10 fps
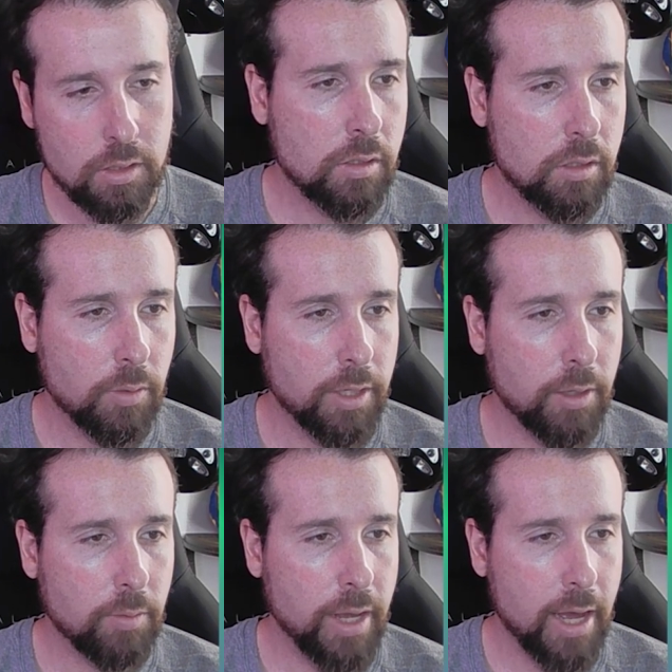So here
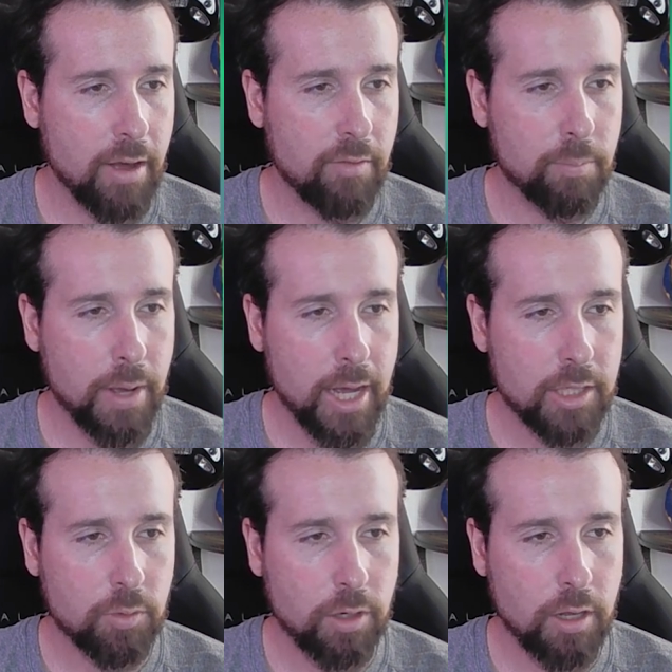we have
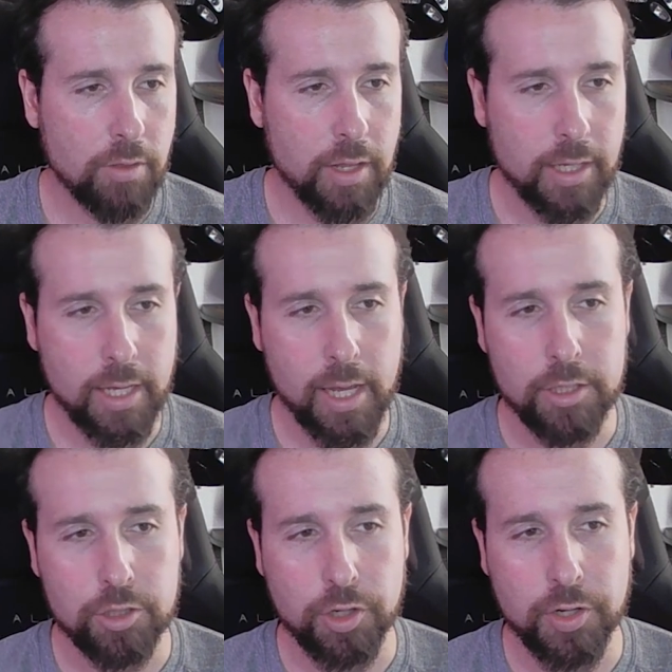password
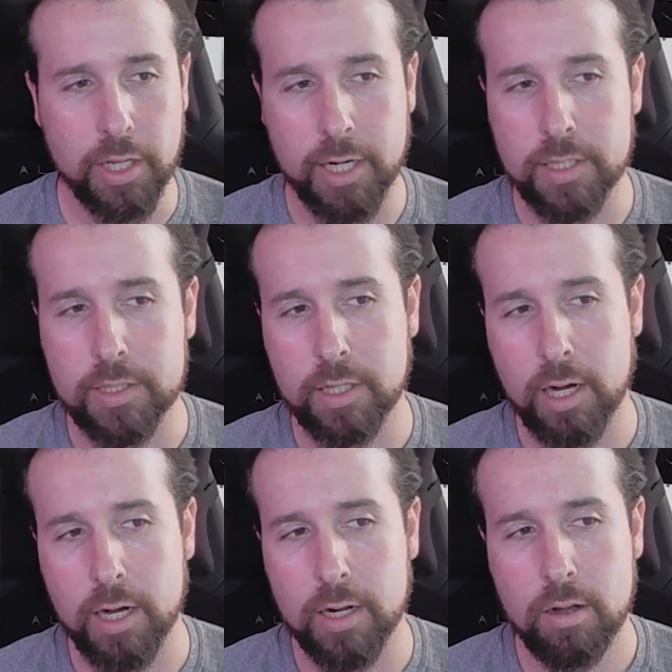authentication and it's
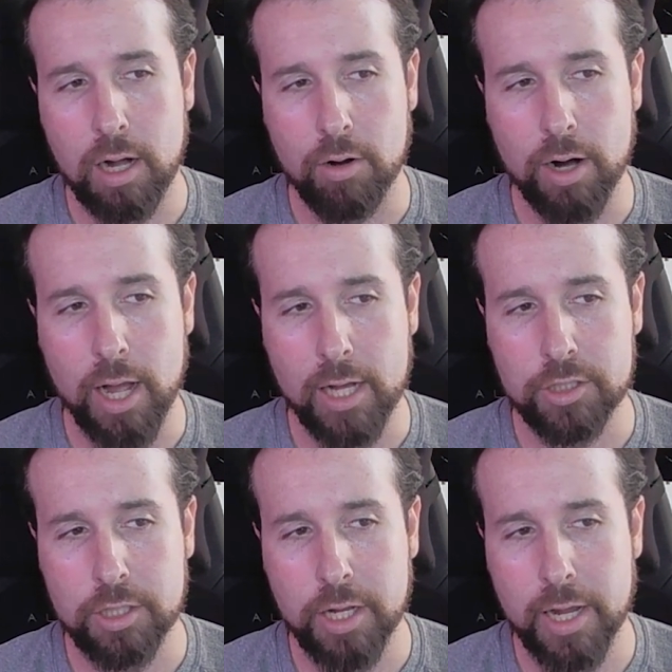got our
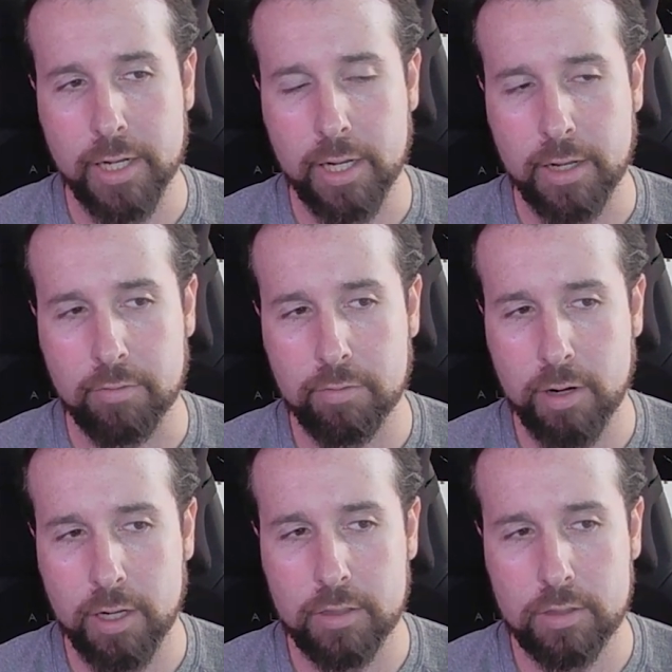hashtag in front.